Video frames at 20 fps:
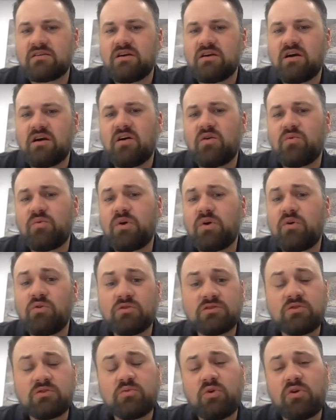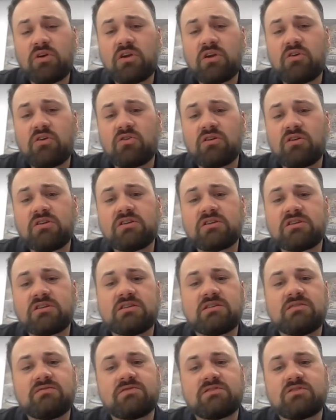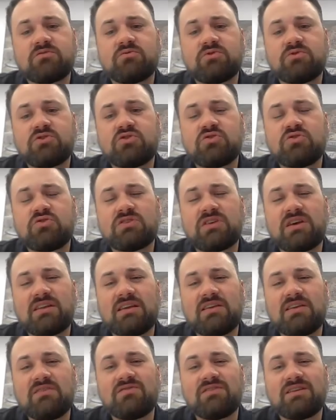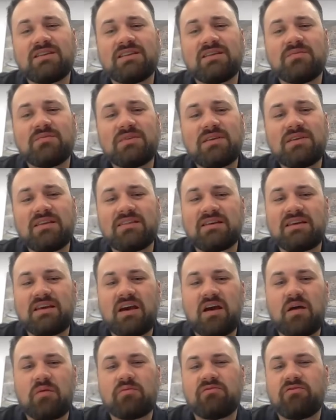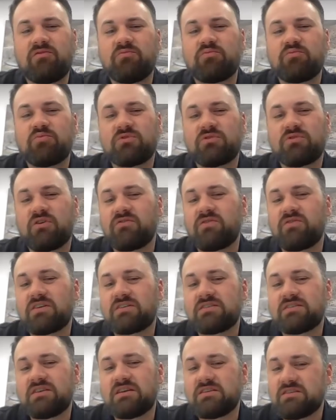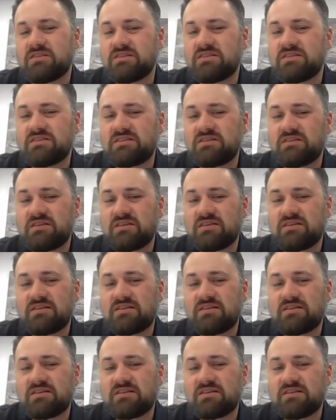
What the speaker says: We're also working on initiatives to reduce and even eliminate the carbon footprint of our sensors,